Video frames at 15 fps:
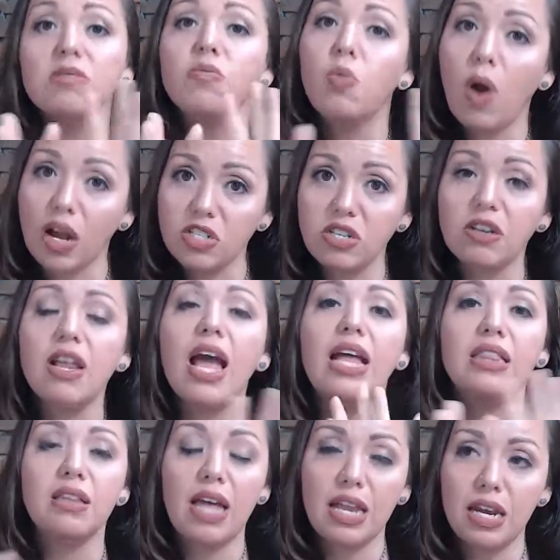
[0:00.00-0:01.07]
watch it
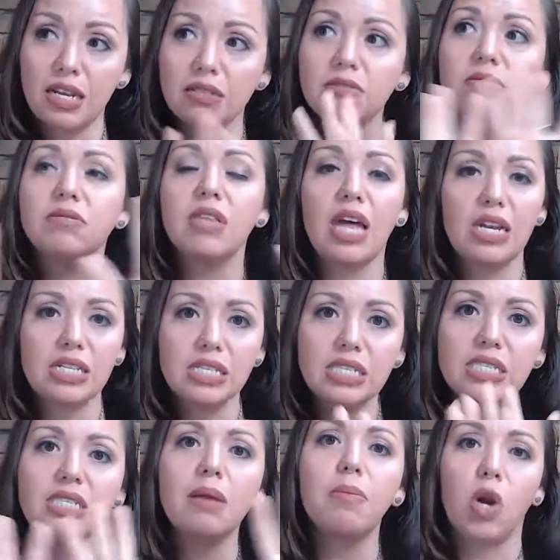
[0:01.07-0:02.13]
and let it
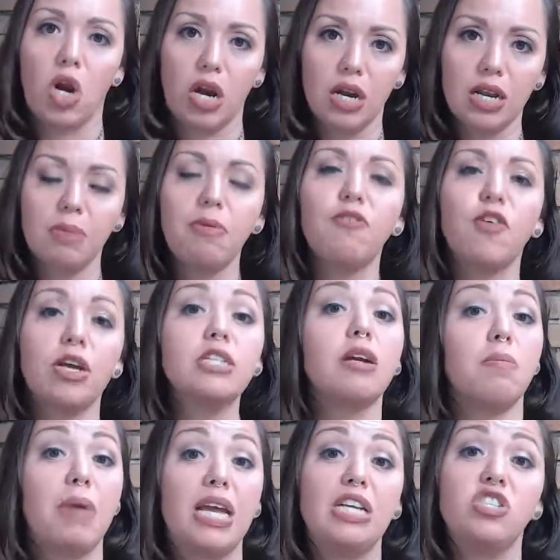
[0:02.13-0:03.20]
simmer before you
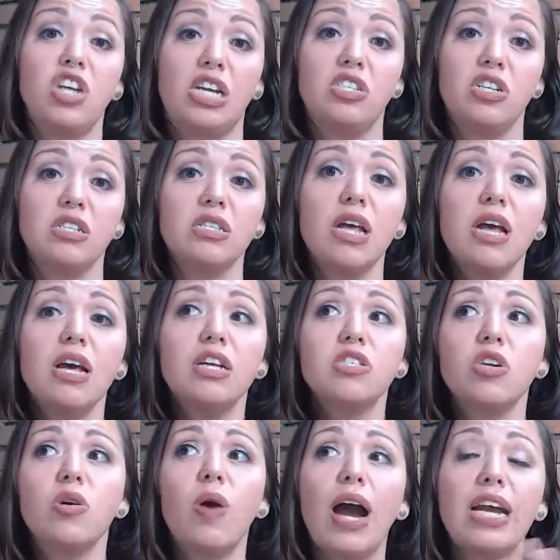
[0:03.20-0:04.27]
start making changes.
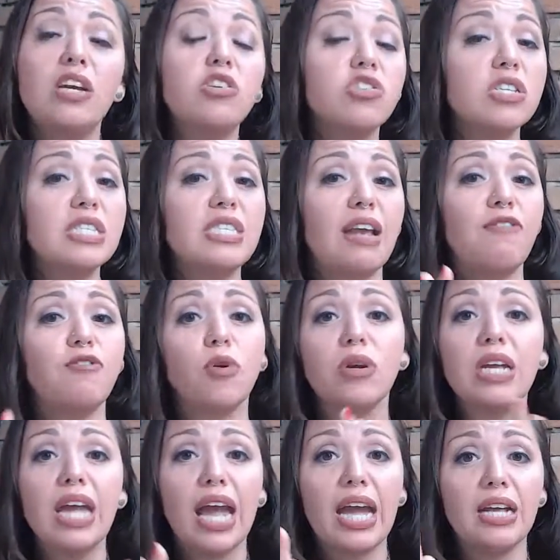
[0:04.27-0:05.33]
So I usually say
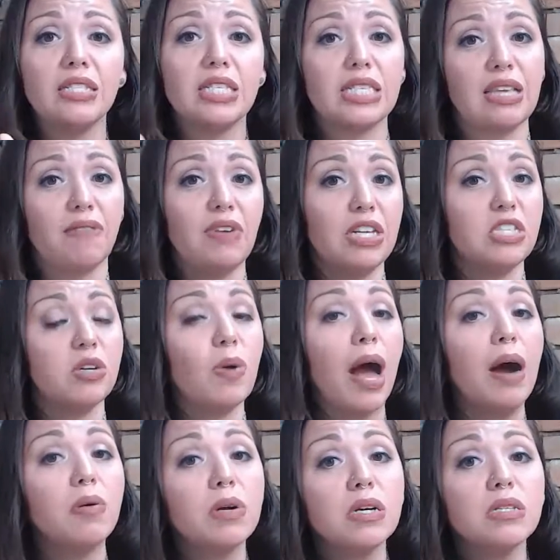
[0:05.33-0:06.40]
48 to 72
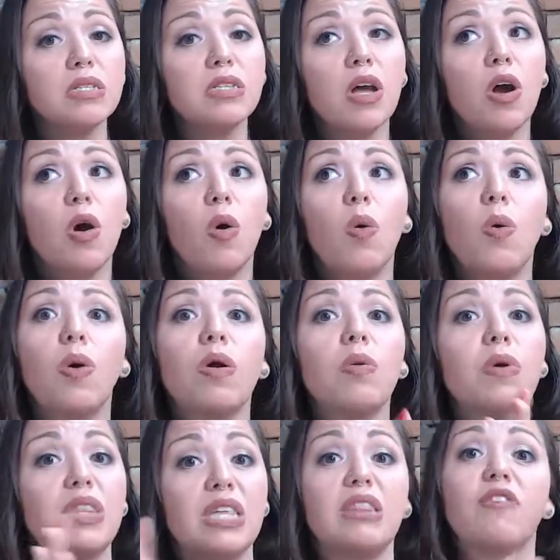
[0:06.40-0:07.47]
hours or
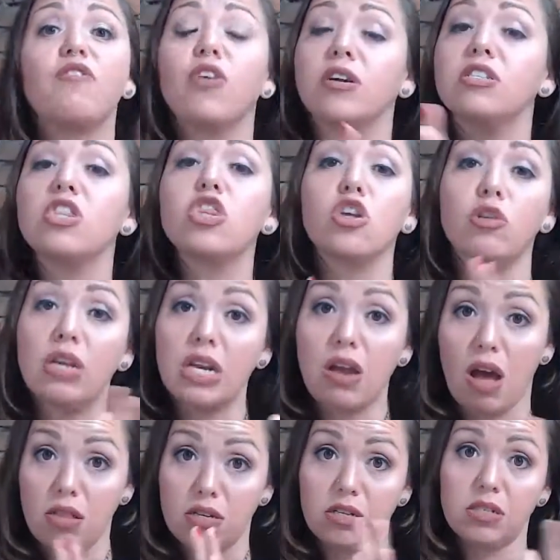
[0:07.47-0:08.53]
within the first
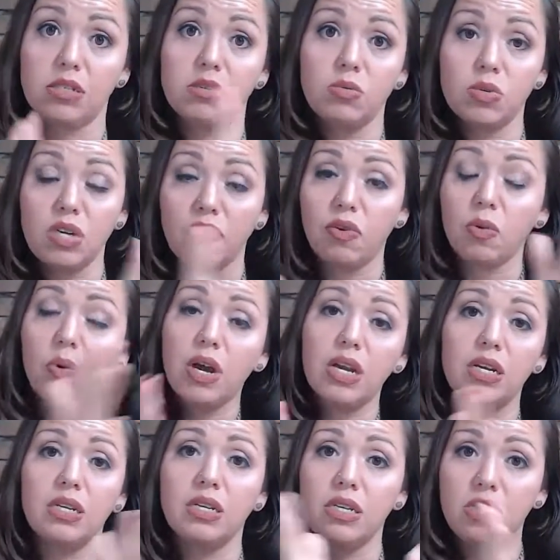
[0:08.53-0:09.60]
$30, whichever
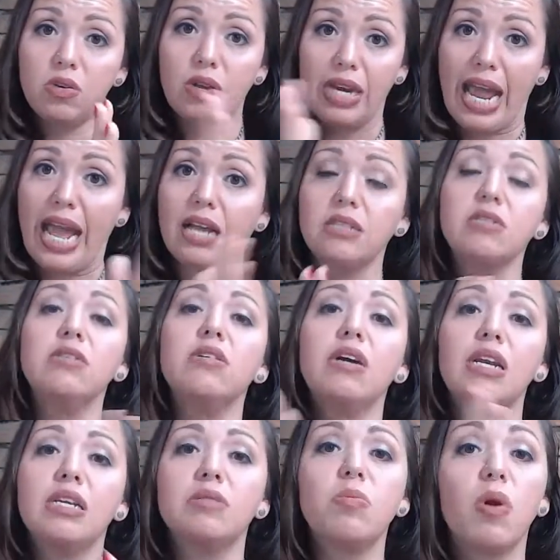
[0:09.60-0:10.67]
one you can handle
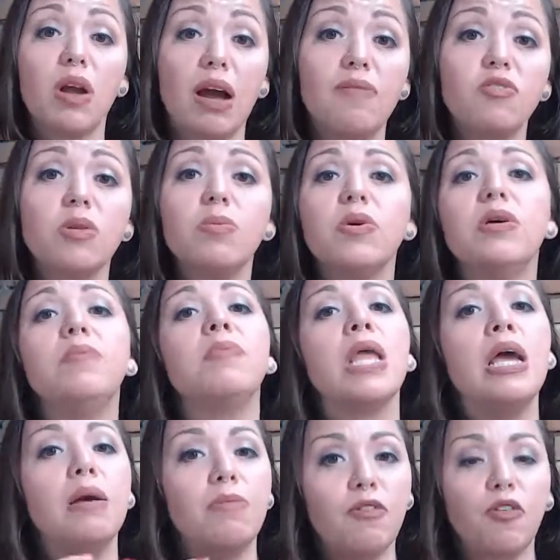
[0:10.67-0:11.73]
and is more comfortable
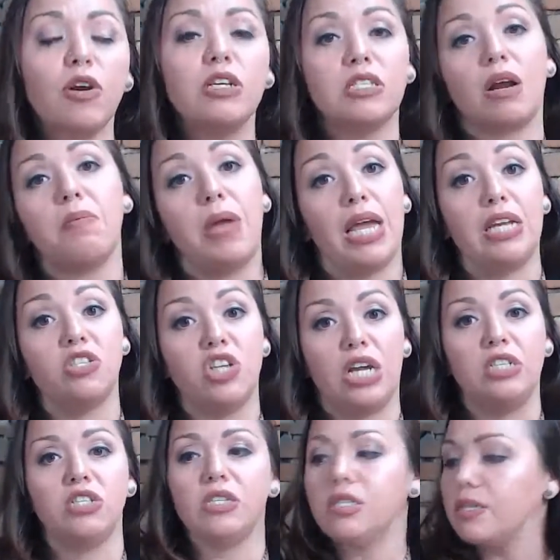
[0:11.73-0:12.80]
before you start making
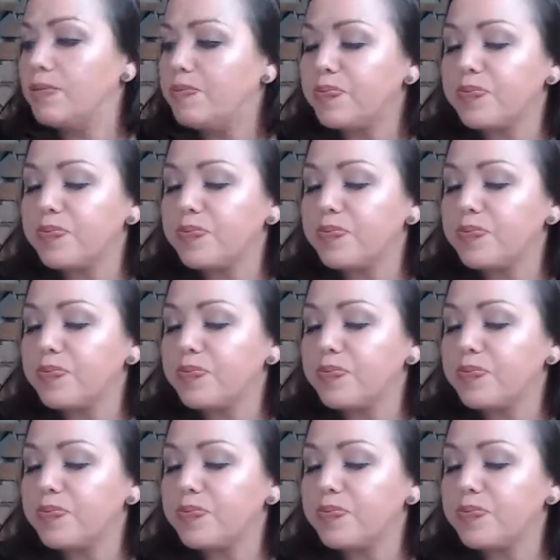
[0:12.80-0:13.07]
changes.